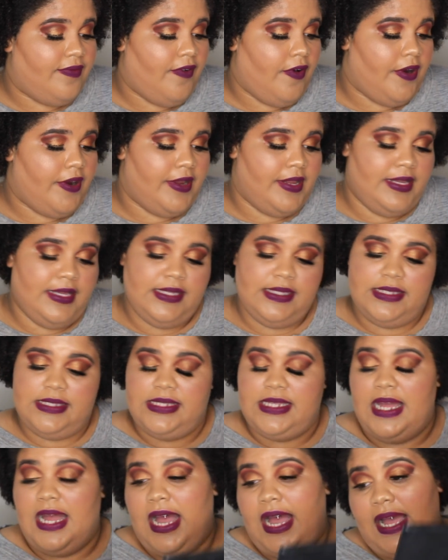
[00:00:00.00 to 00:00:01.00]
far
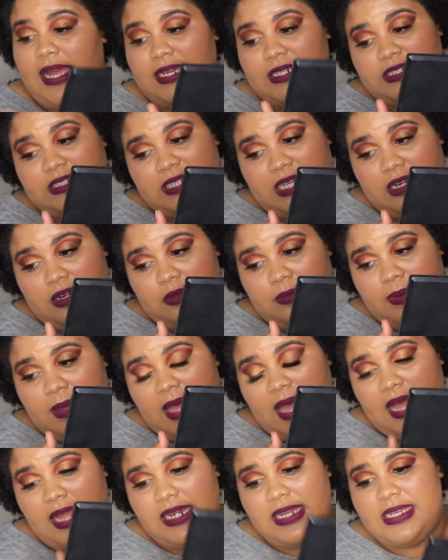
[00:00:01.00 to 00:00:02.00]
as the eyeshadow
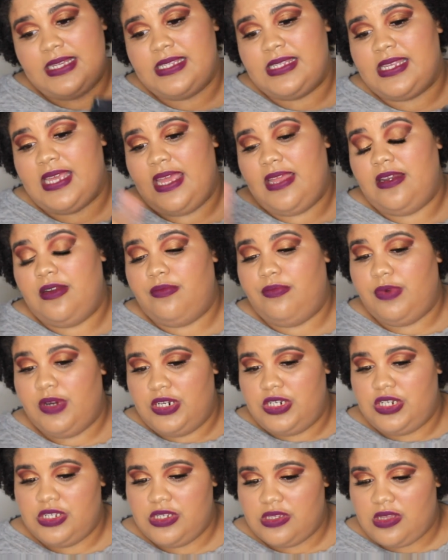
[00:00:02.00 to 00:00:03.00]
palettes and the
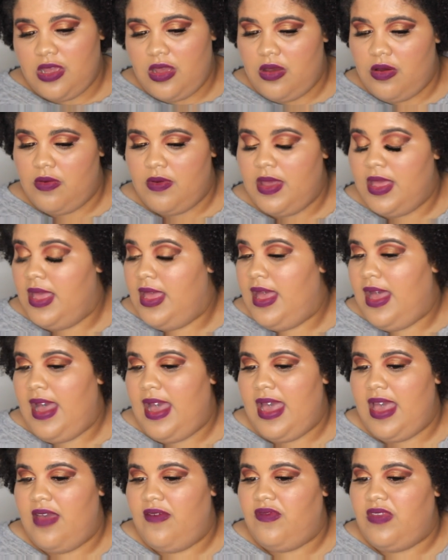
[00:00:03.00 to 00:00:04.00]
brushes go,
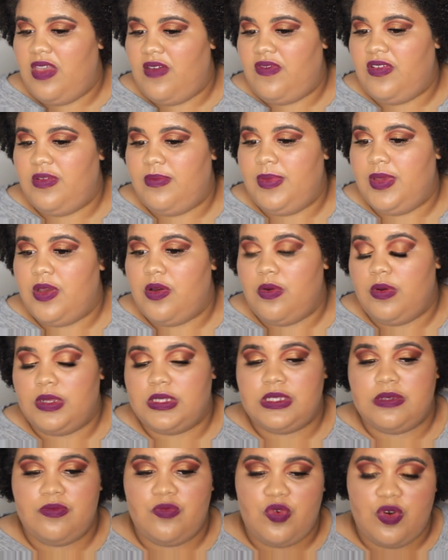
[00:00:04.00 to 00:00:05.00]
I have definitely been
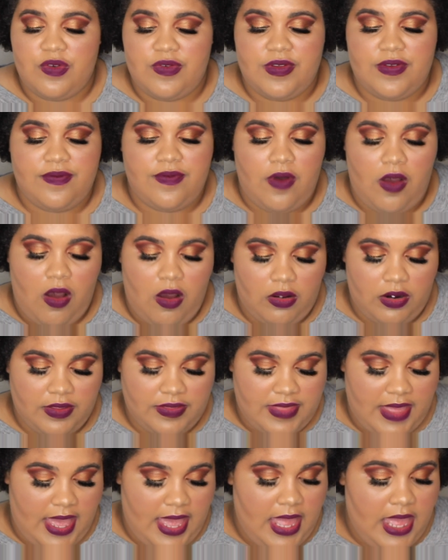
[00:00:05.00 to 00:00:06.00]
going to Morphe for all
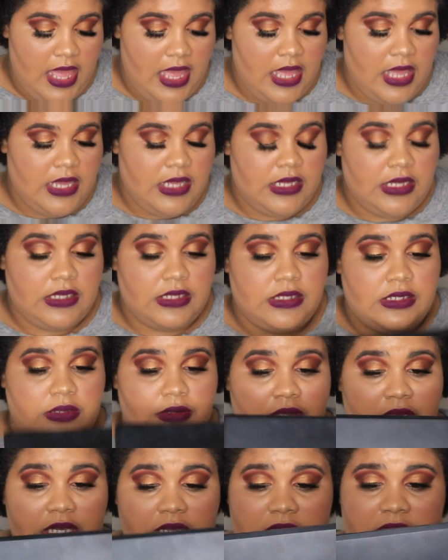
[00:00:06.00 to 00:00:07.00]
of that.
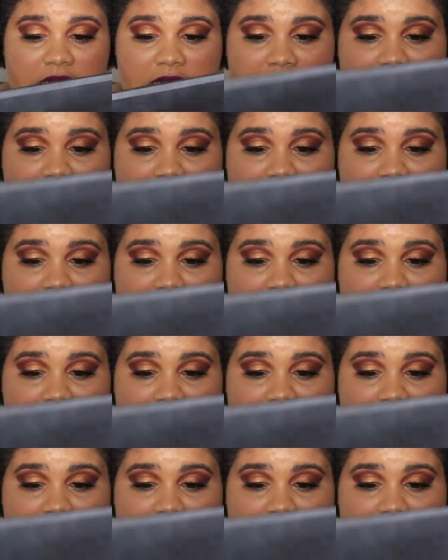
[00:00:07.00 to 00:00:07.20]
So this